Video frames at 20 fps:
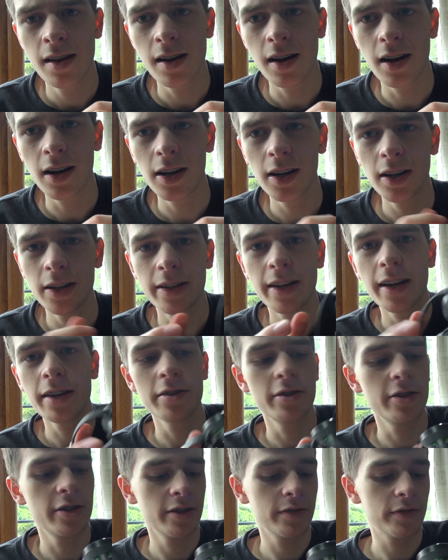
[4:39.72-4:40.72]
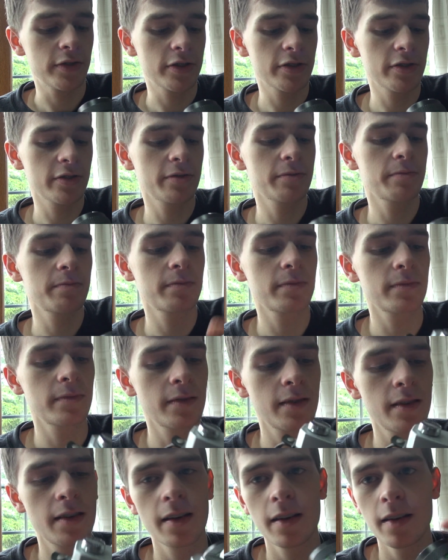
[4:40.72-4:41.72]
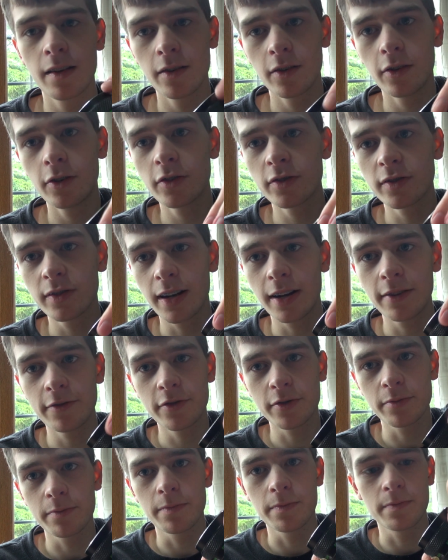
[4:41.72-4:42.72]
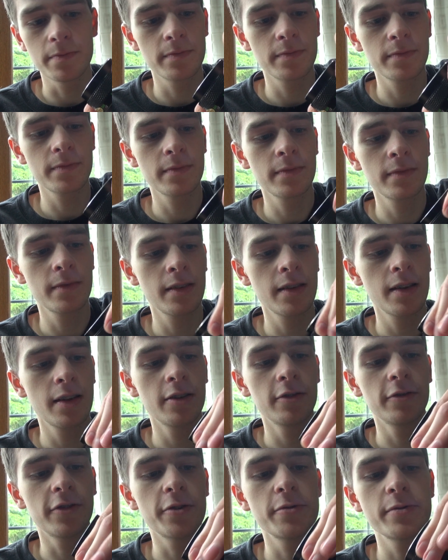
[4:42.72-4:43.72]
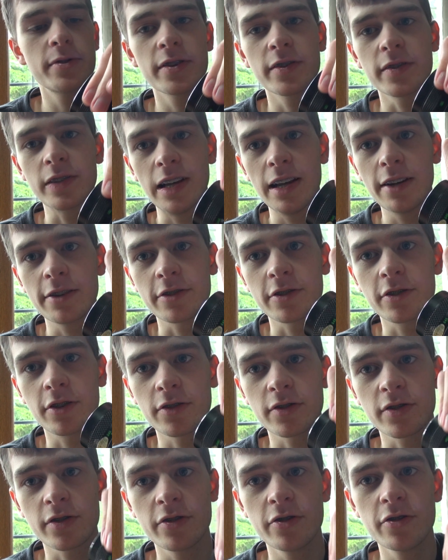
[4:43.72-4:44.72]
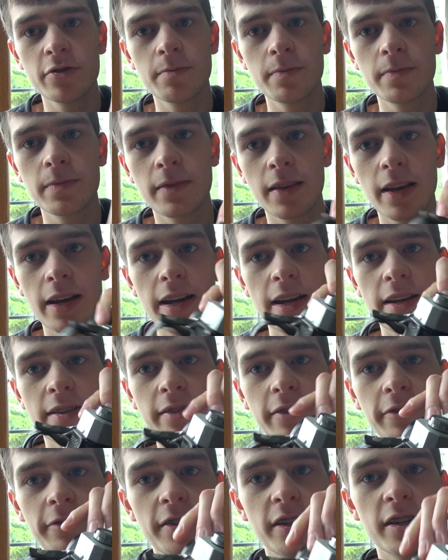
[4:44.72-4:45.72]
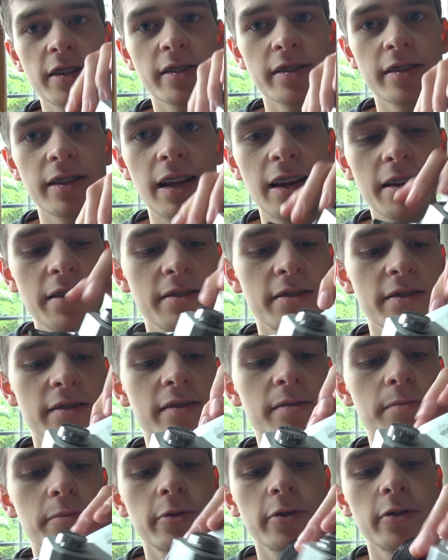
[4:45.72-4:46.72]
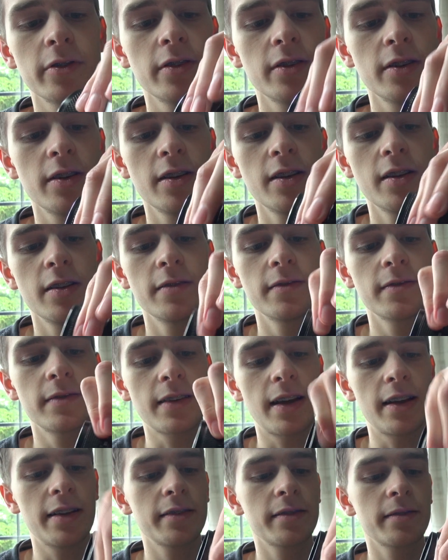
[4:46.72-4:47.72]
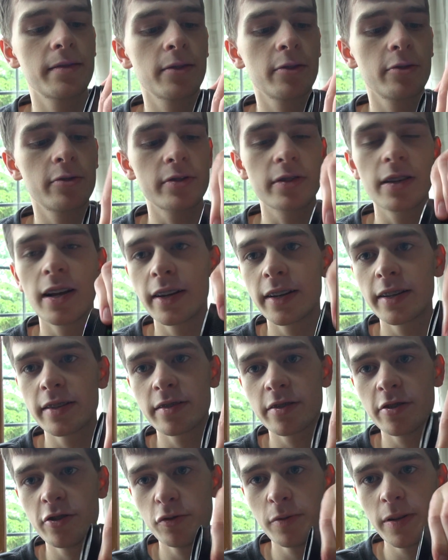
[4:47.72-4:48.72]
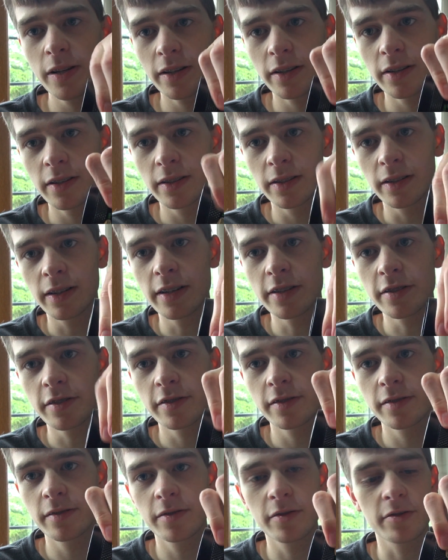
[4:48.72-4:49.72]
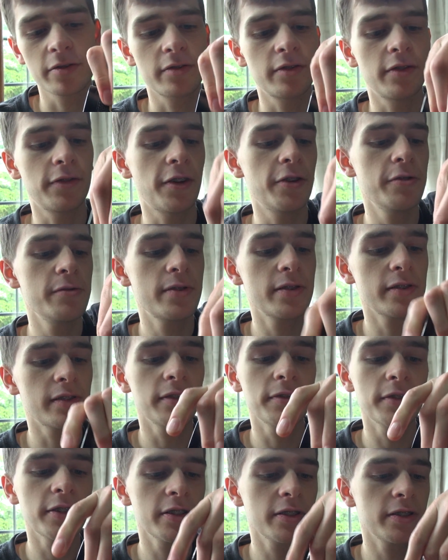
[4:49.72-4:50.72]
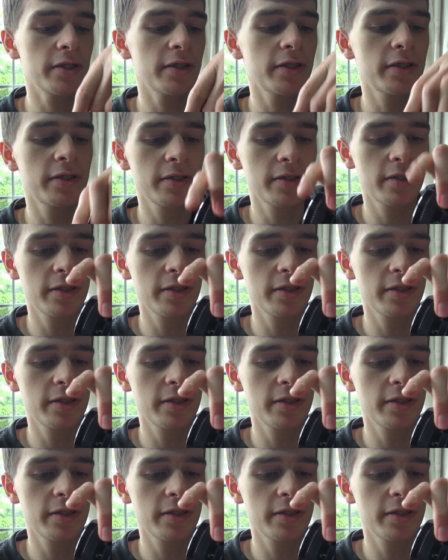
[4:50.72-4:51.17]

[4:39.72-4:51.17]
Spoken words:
I get nervous. Also I have some focus there, it's not zoom, it is a fixed lens, but that looks like it's zooming, it's just a focus I think.